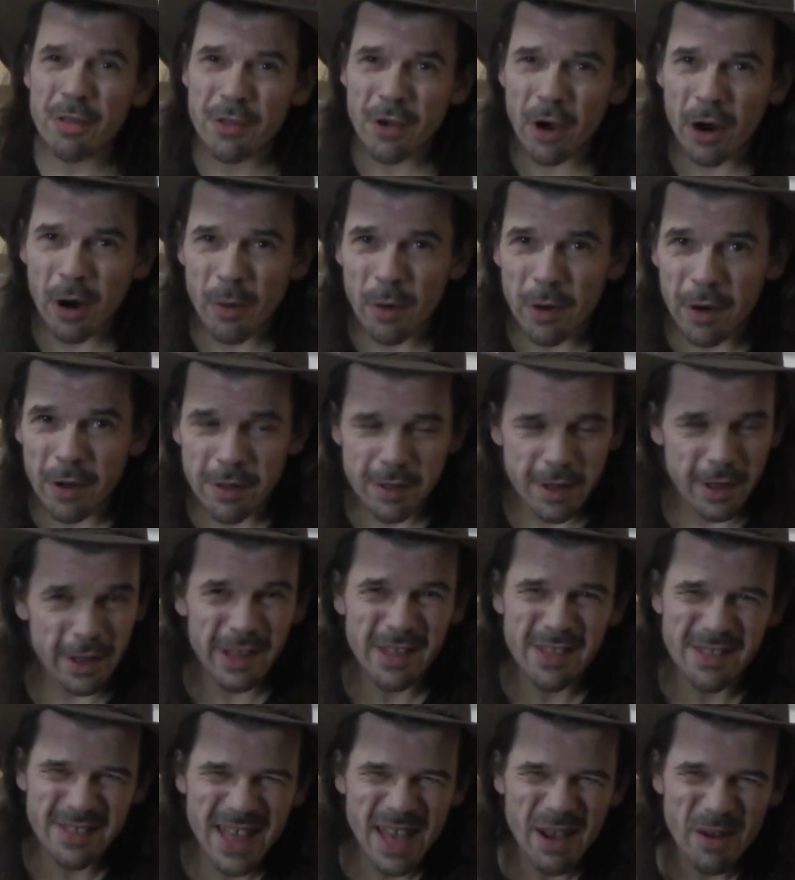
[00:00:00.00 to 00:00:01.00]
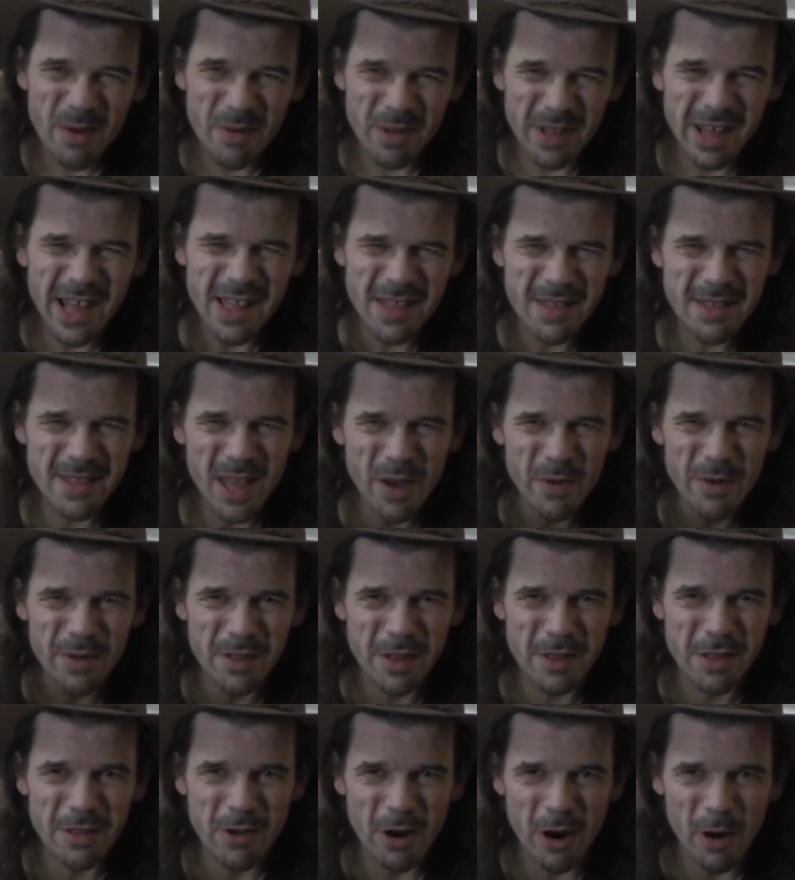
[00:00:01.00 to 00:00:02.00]
Star Wars-y. Let's stick with
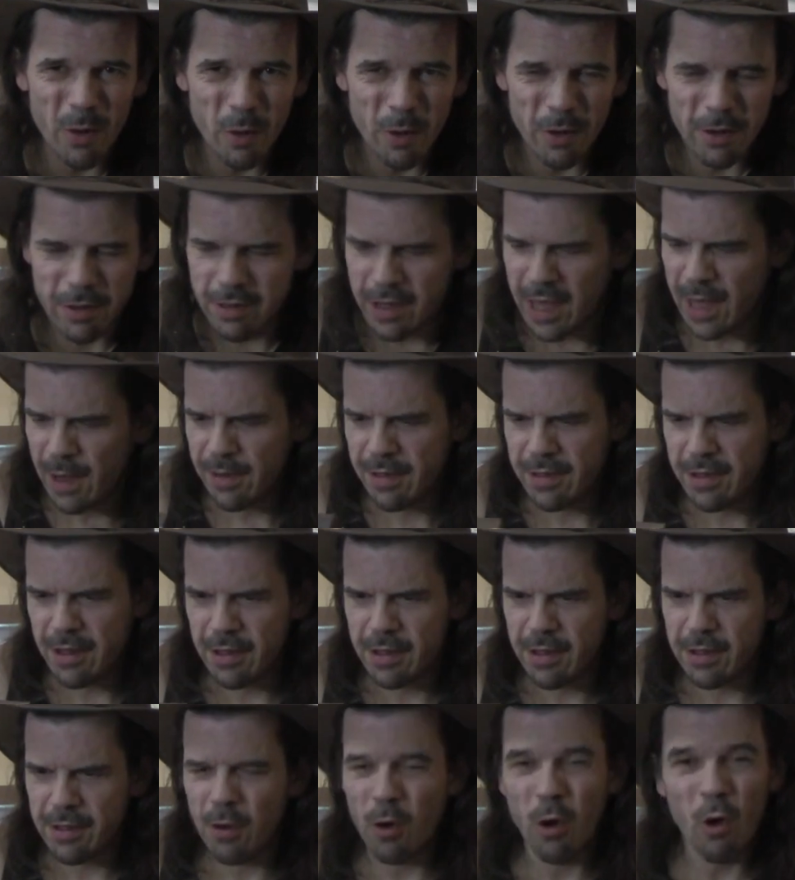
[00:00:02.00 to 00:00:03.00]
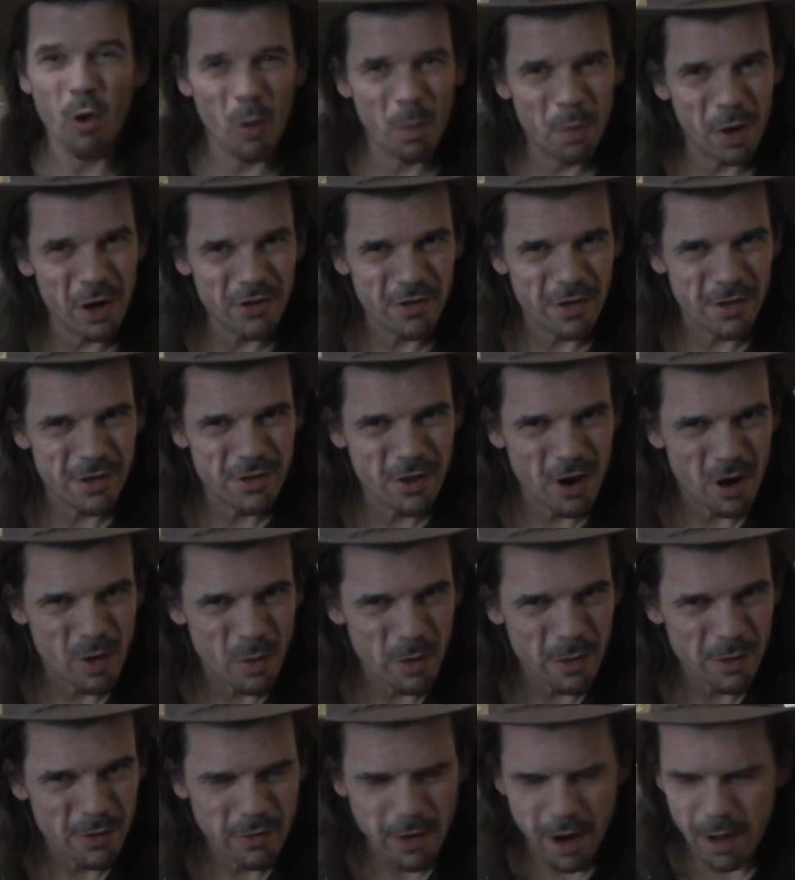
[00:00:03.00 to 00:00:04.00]
the Star Wars theme, since there's a whole bunch of Star
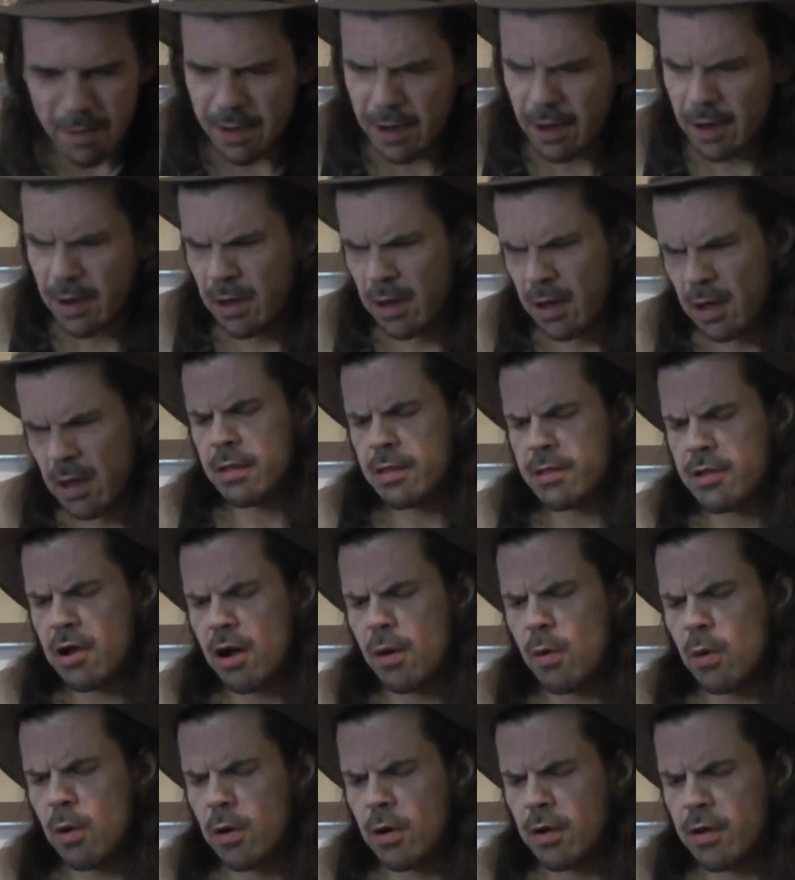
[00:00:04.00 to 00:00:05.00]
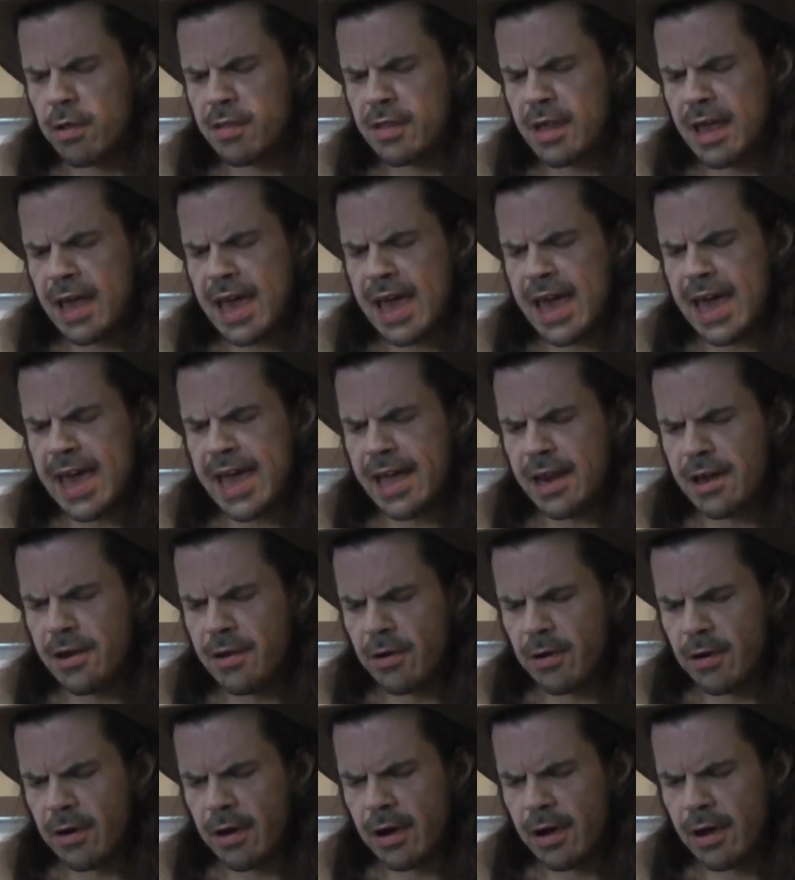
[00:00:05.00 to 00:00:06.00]
Wars crap here. Star Wars.
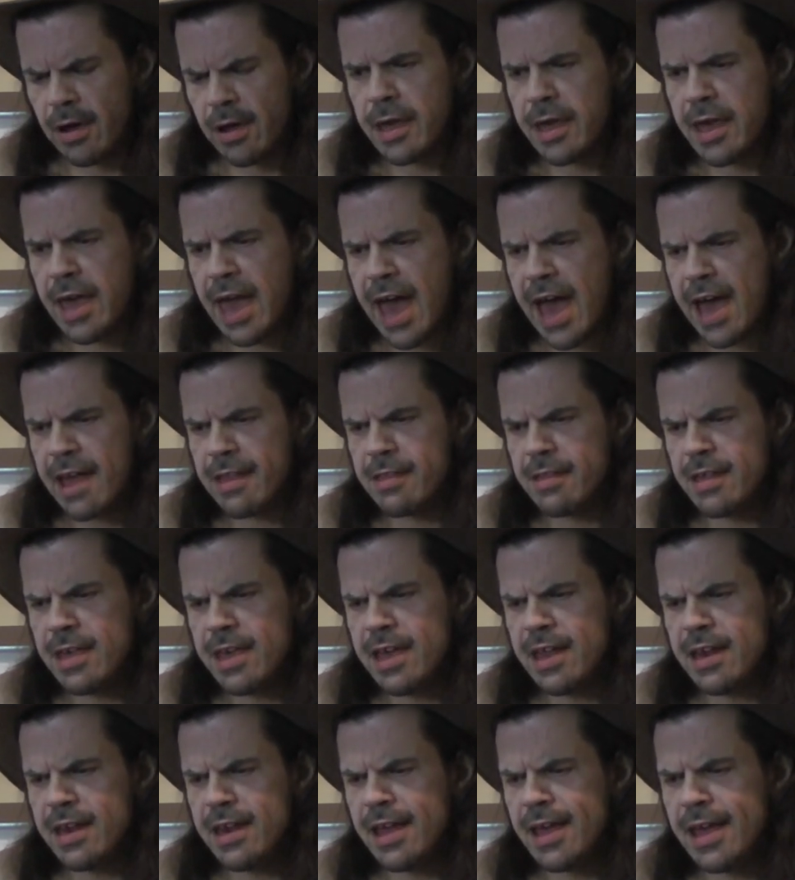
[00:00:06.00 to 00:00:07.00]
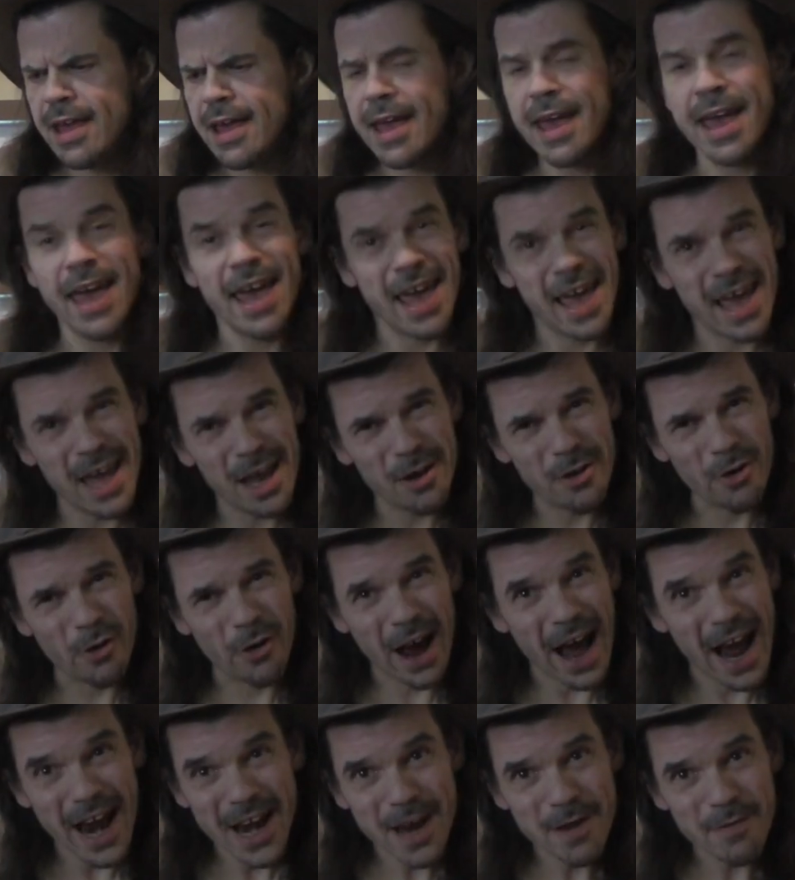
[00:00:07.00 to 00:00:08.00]
Andor. Cassian Andor.
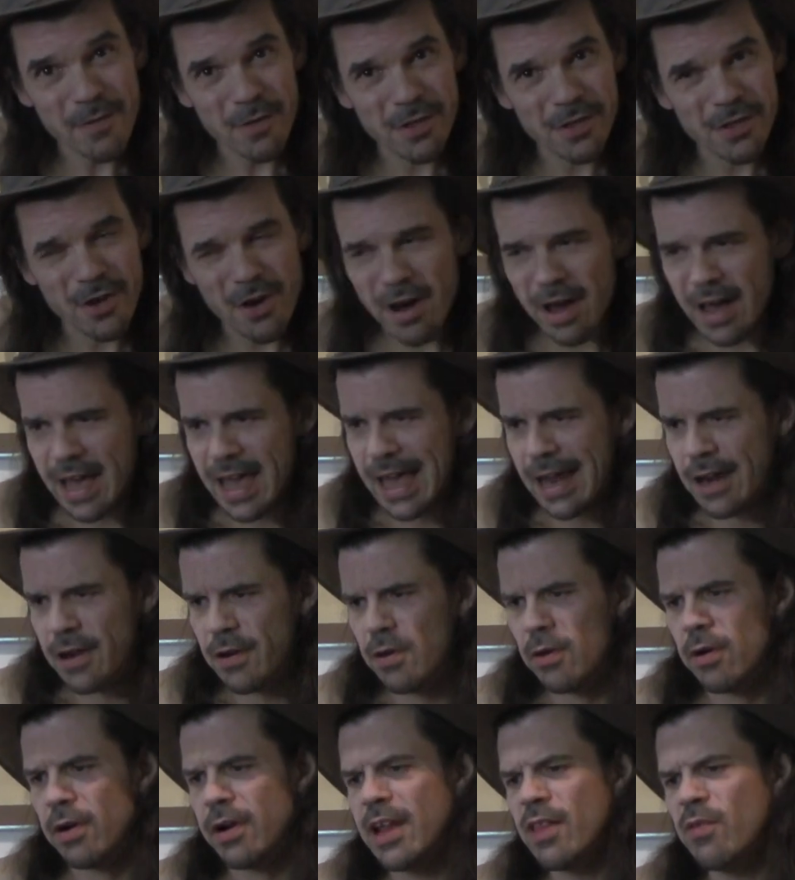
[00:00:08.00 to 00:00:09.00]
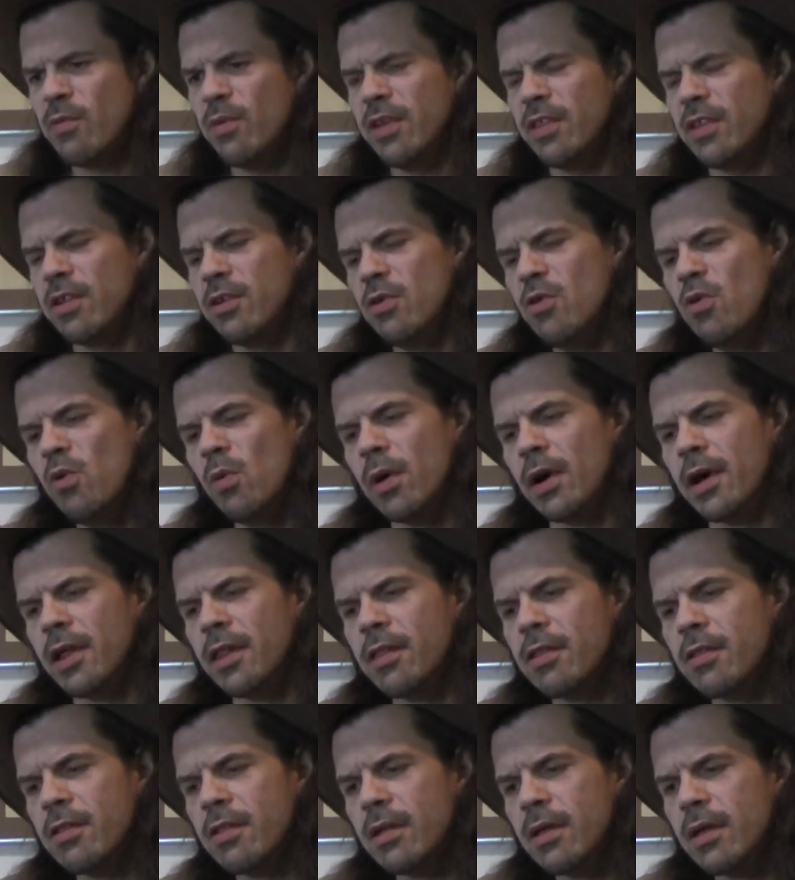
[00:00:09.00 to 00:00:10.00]
I never saw Andor. That's one of the new
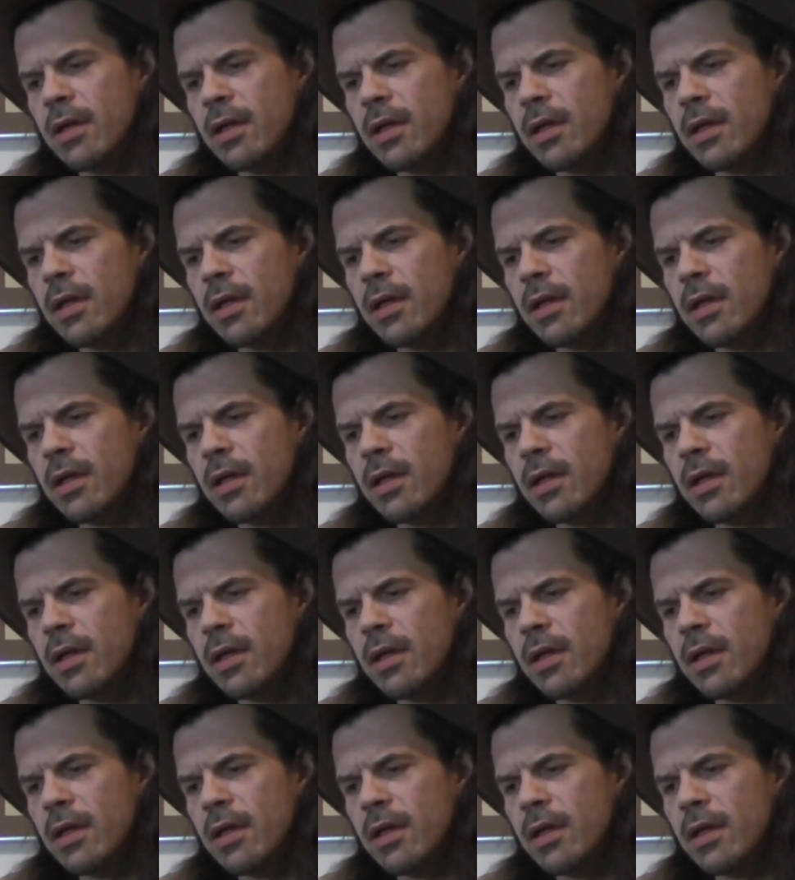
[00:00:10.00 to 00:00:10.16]
ones.